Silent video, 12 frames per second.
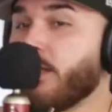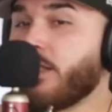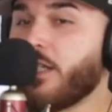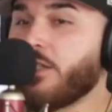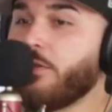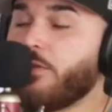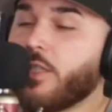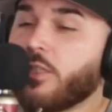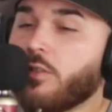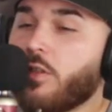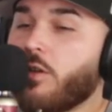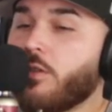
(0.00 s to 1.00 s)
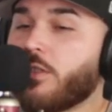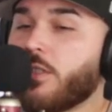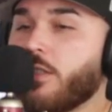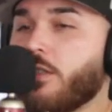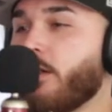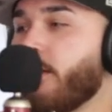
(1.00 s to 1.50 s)
if it takes you this long
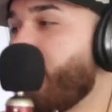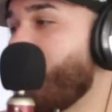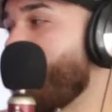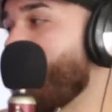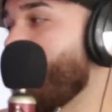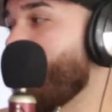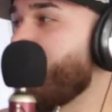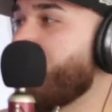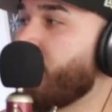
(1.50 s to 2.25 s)
to, you know,